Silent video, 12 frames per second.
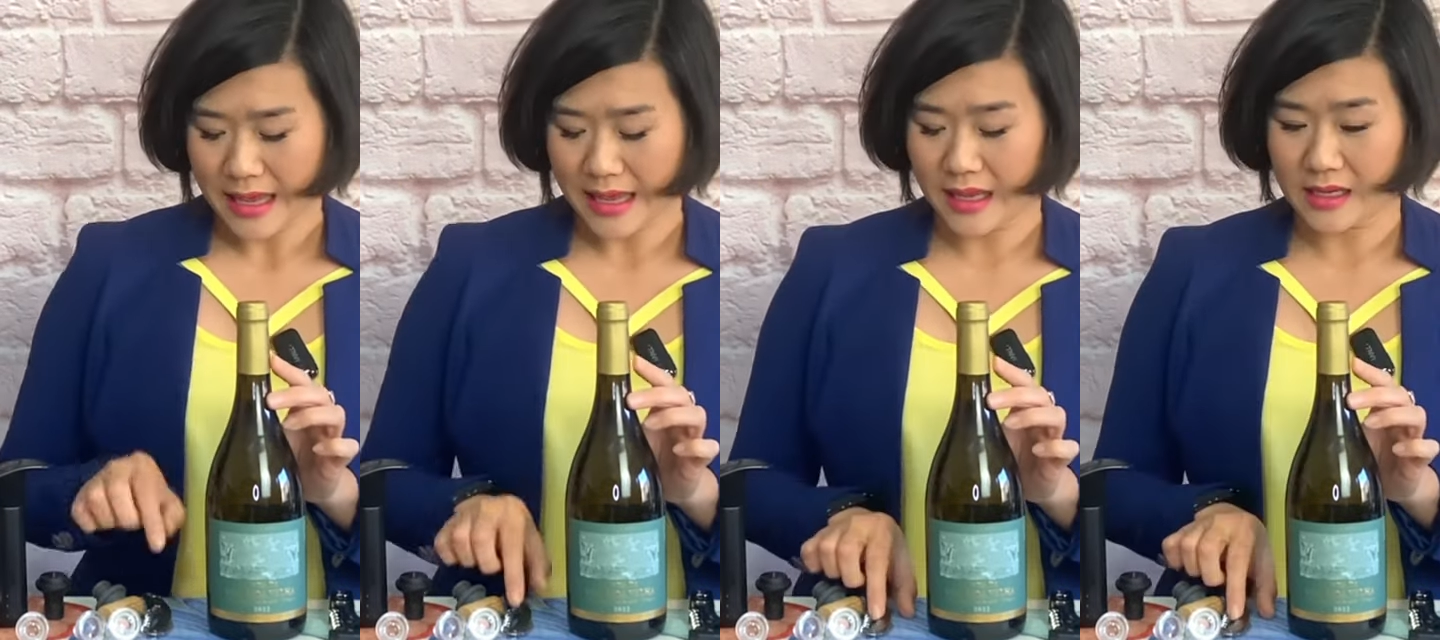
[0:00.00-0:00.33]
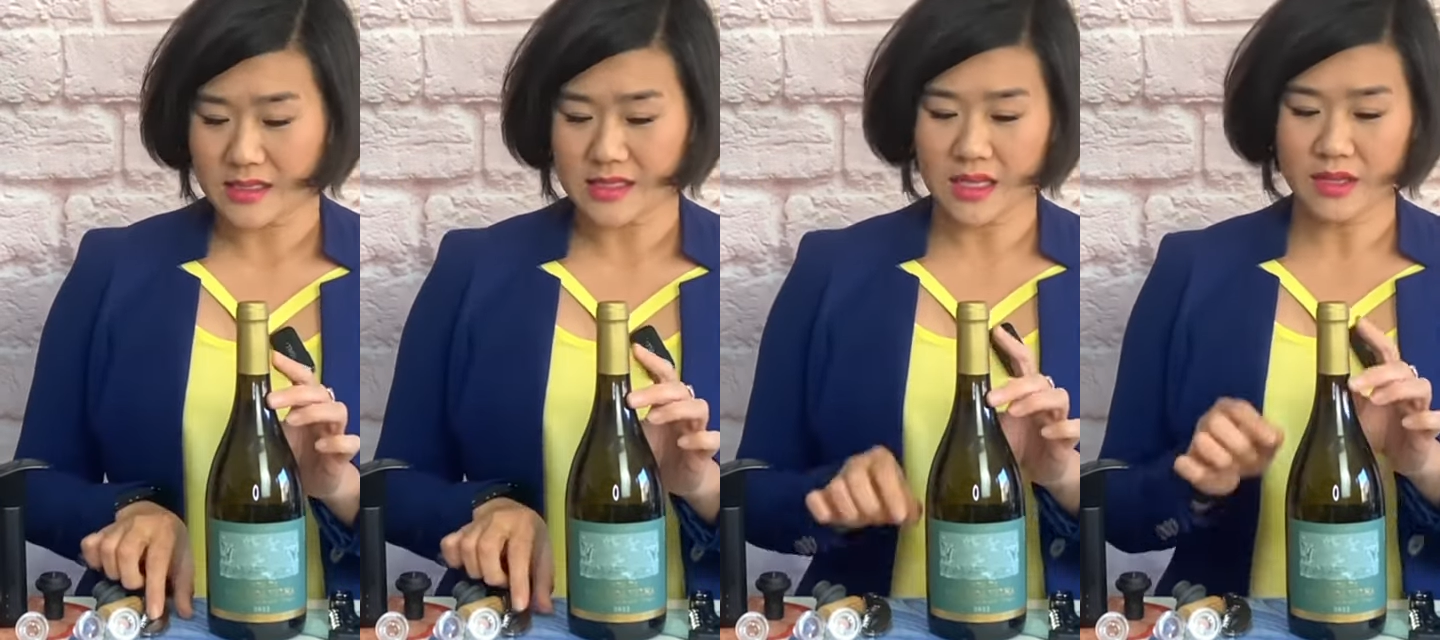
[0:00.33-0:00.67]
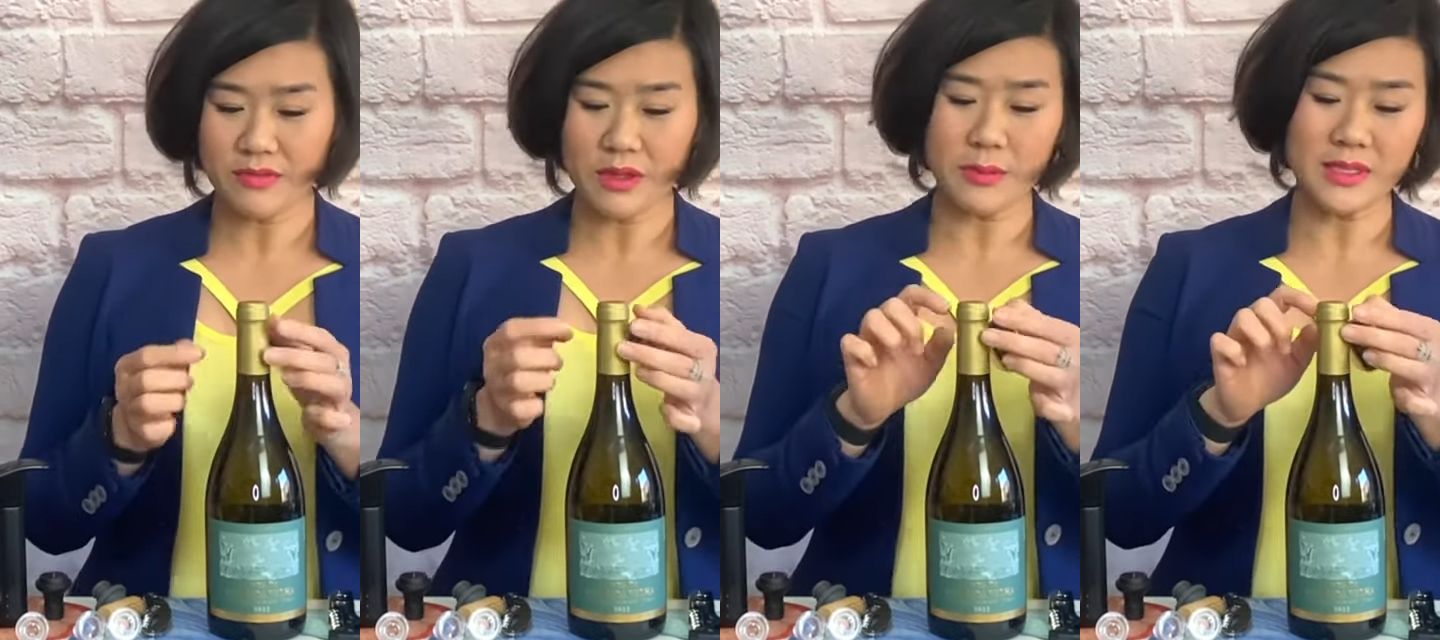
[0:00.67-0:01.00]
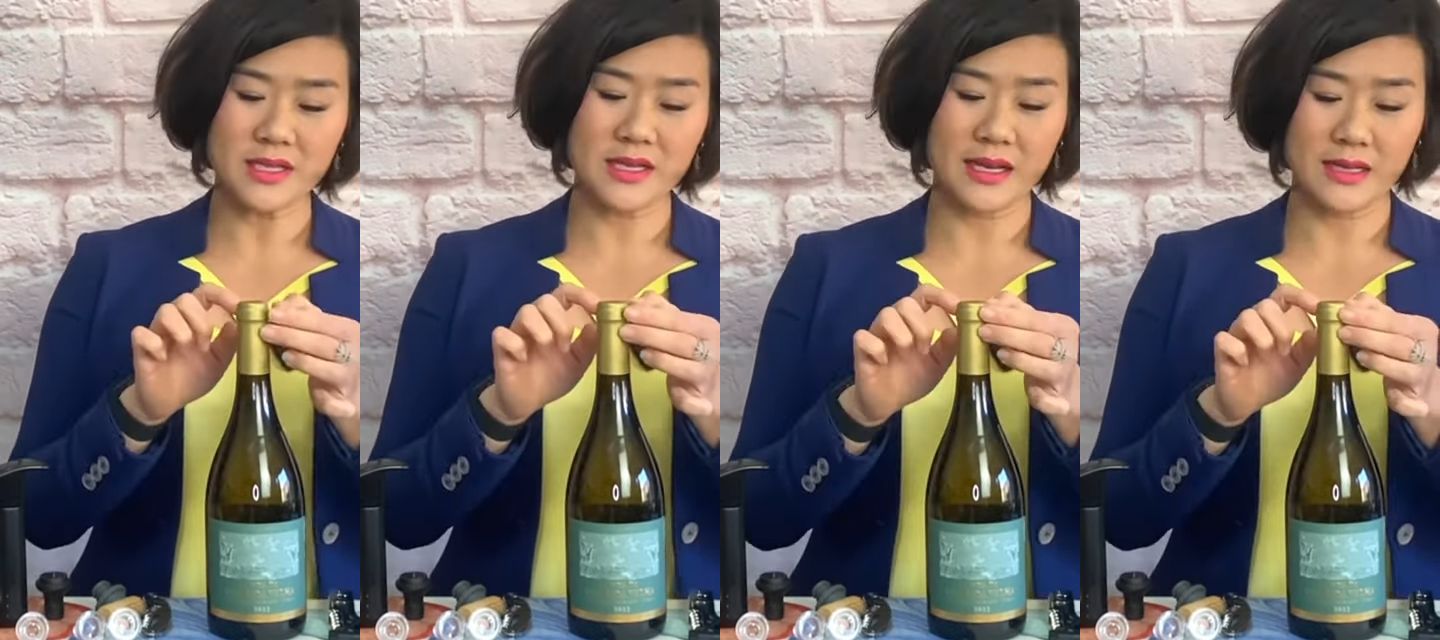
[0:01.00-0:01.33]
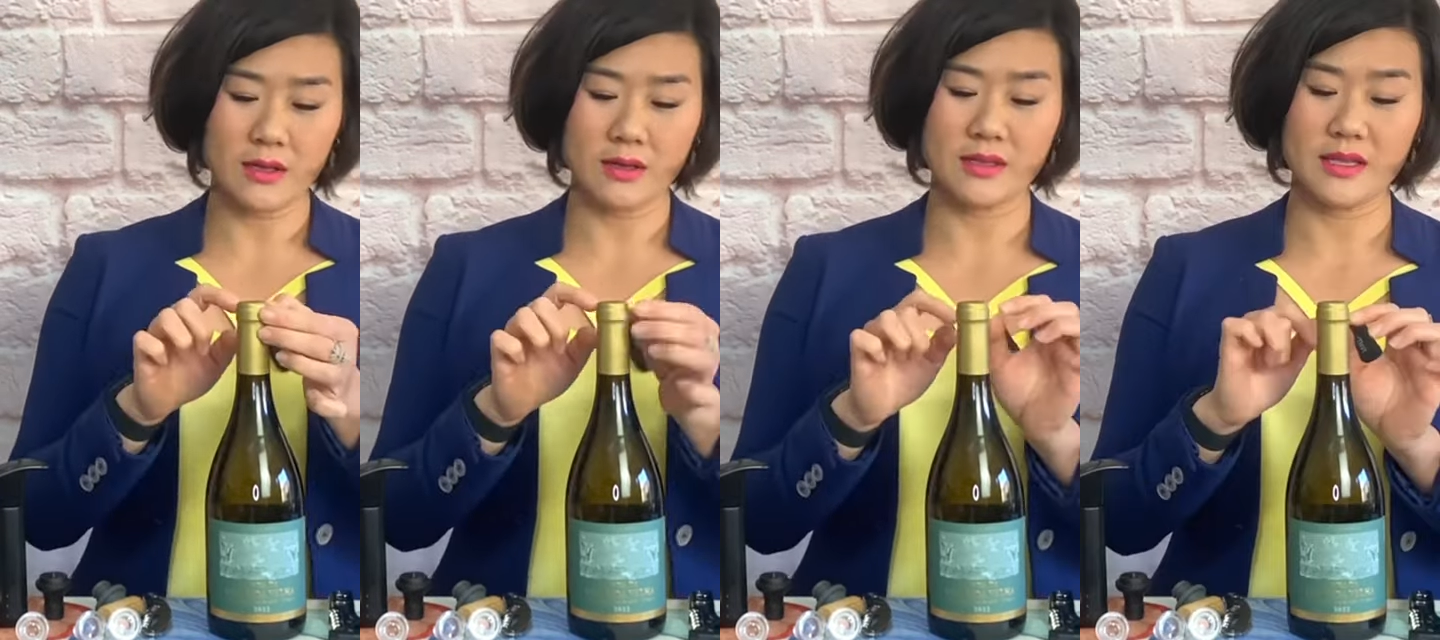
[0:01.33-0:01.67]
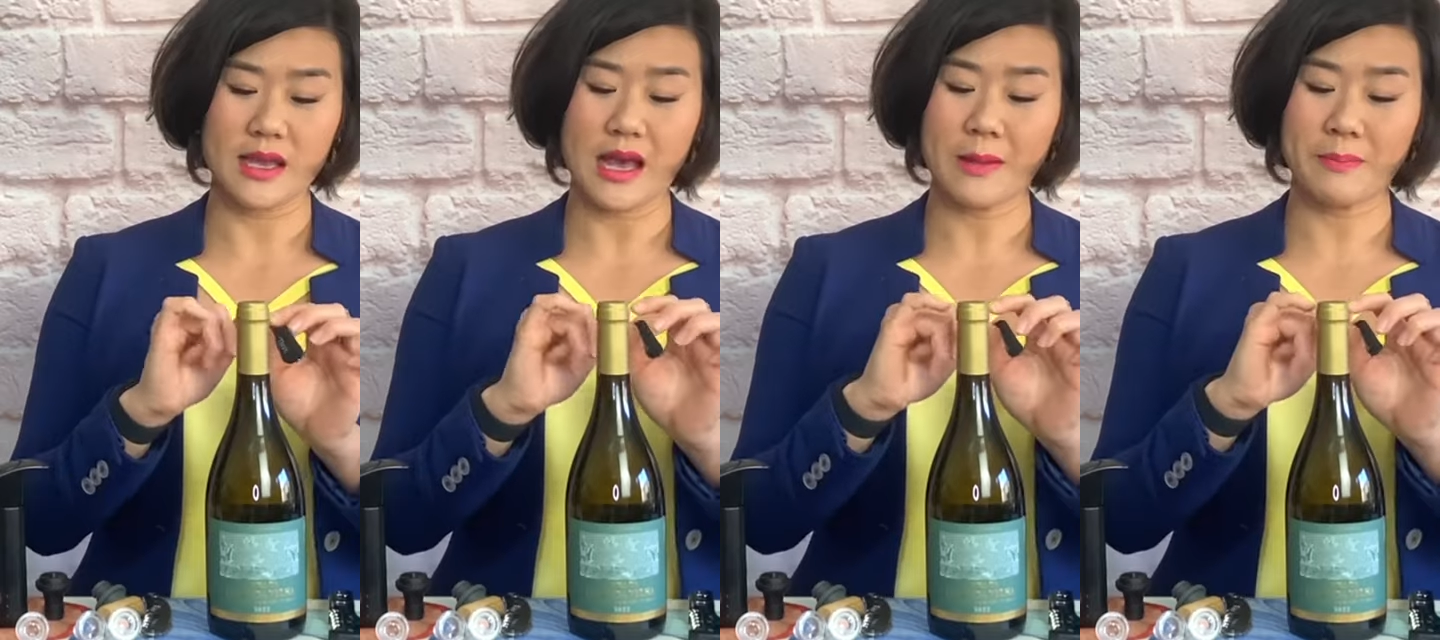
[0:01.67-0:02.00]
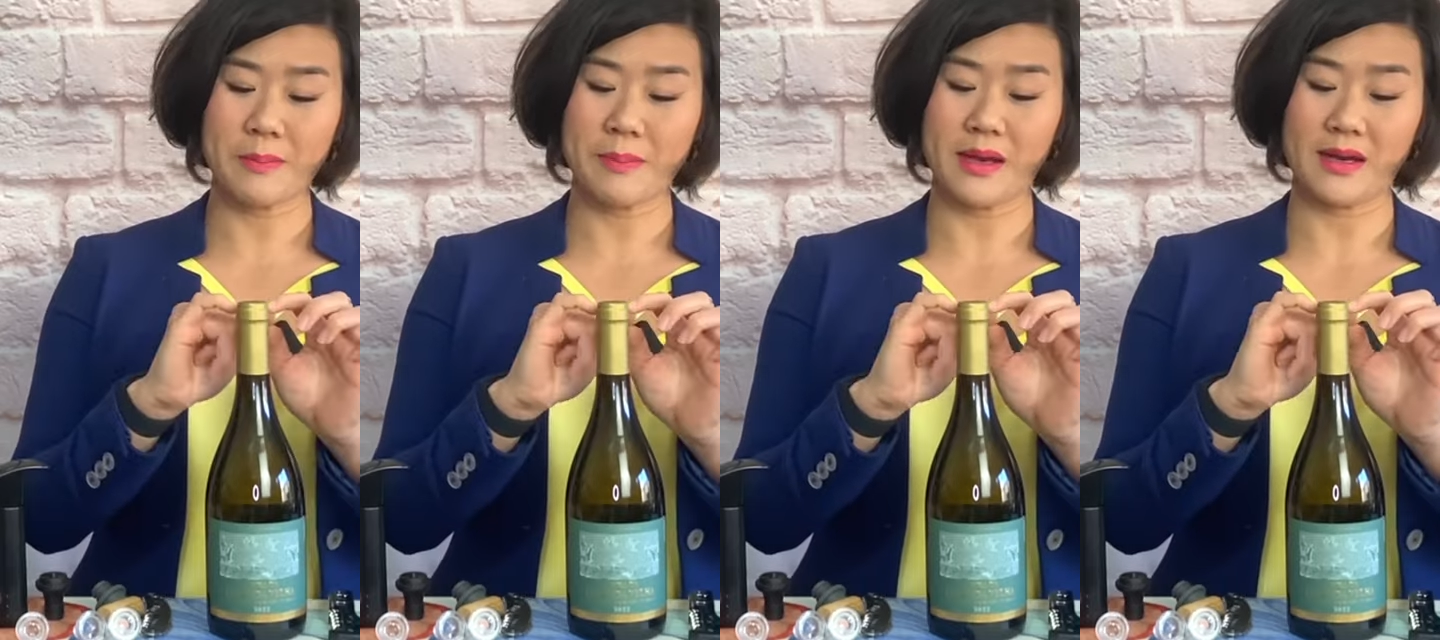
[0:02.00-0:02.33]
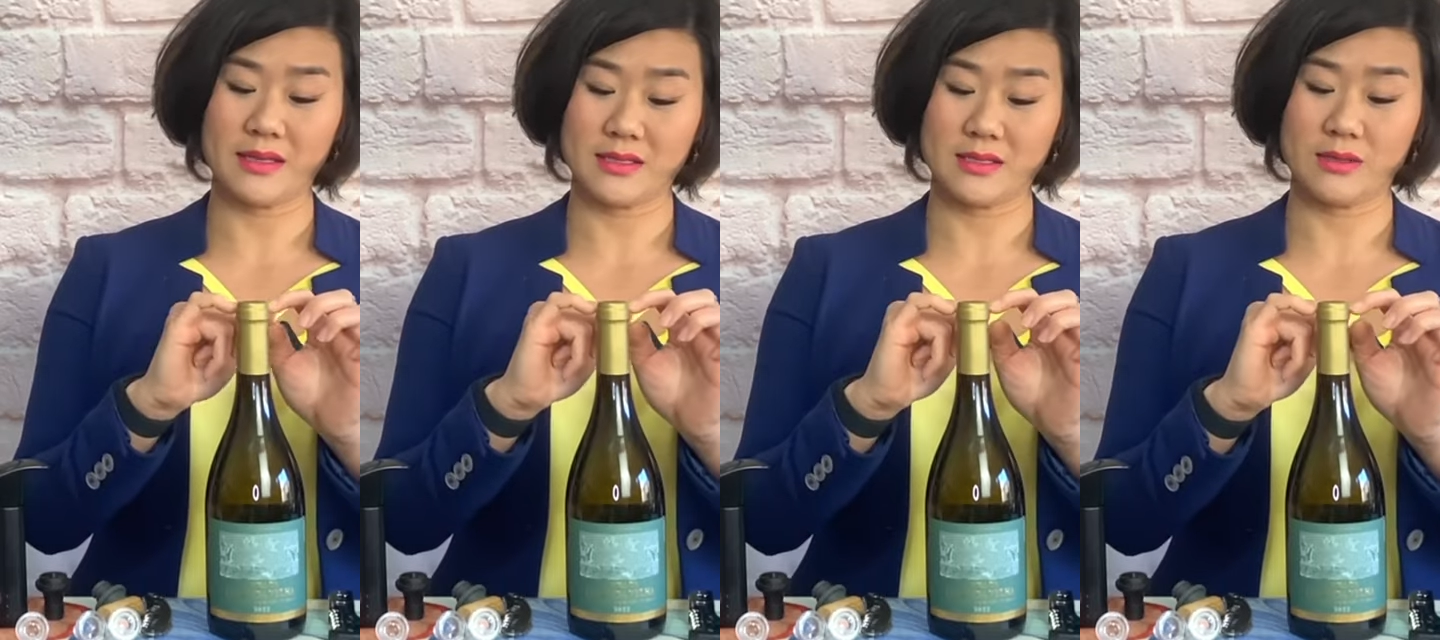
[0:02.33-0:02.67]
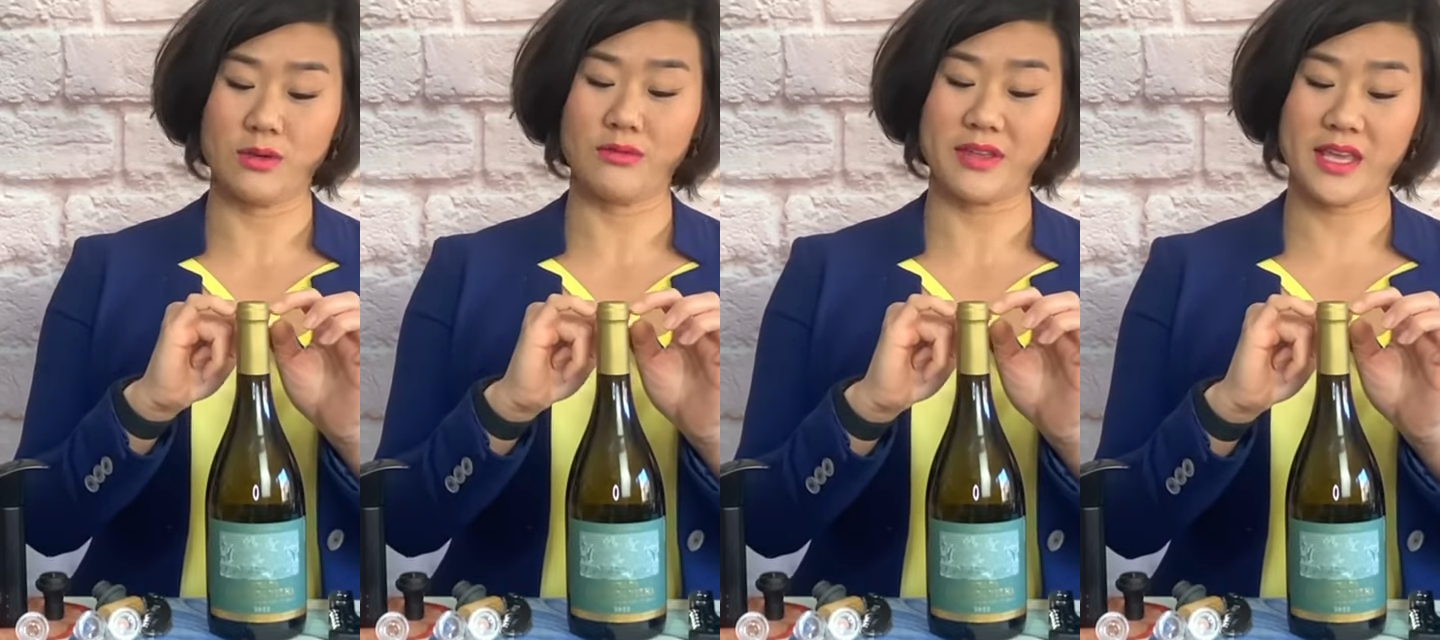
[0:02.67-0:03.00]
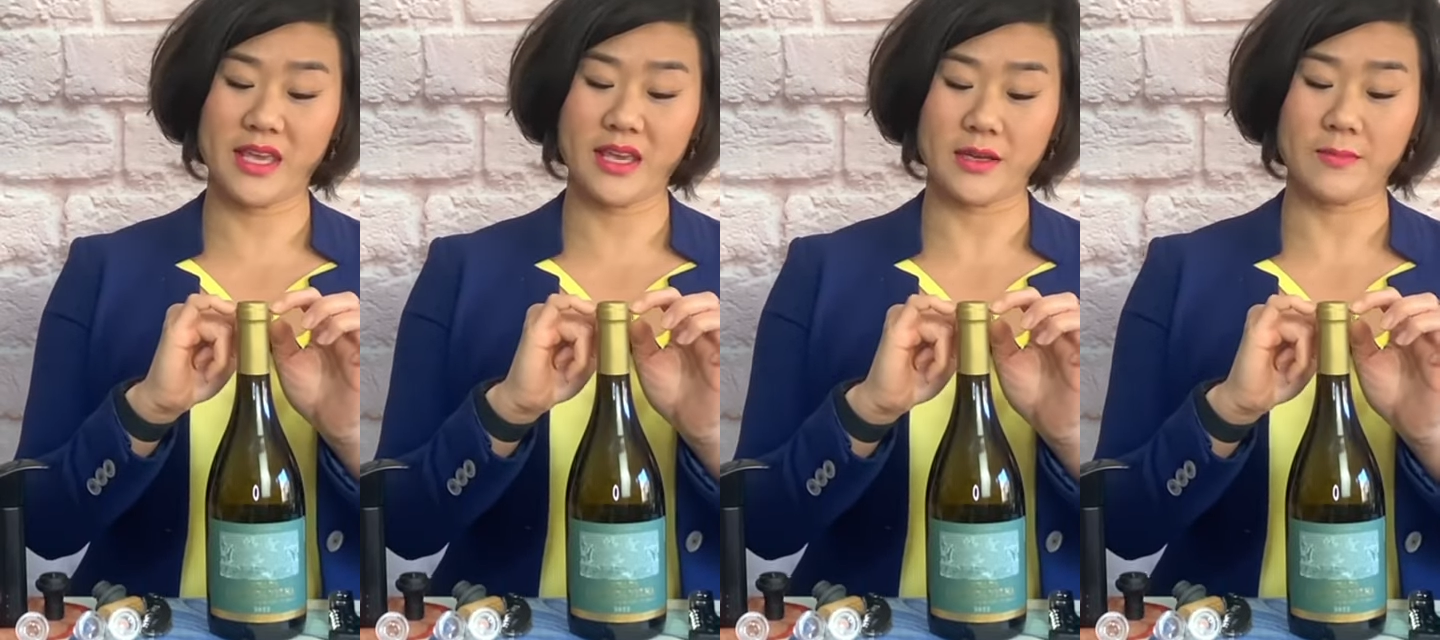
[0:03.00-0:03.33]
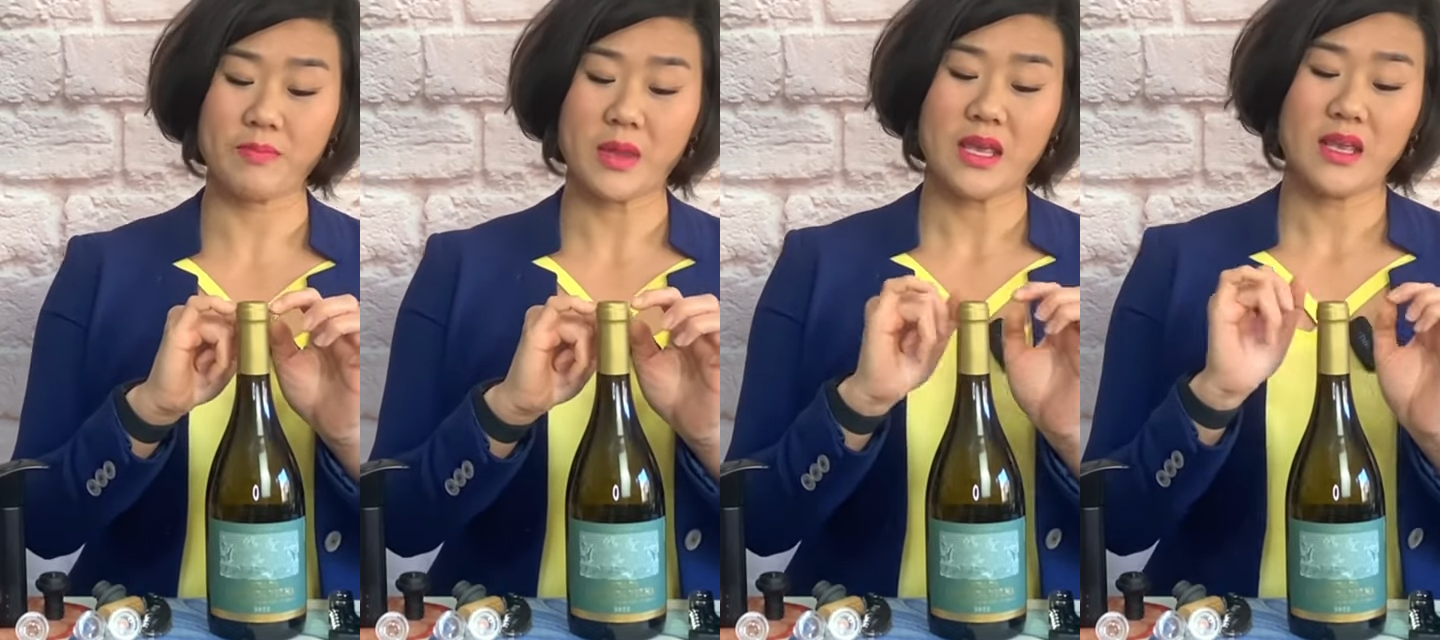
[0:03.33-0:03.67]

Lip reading: And if they were to cut on the upper part over here,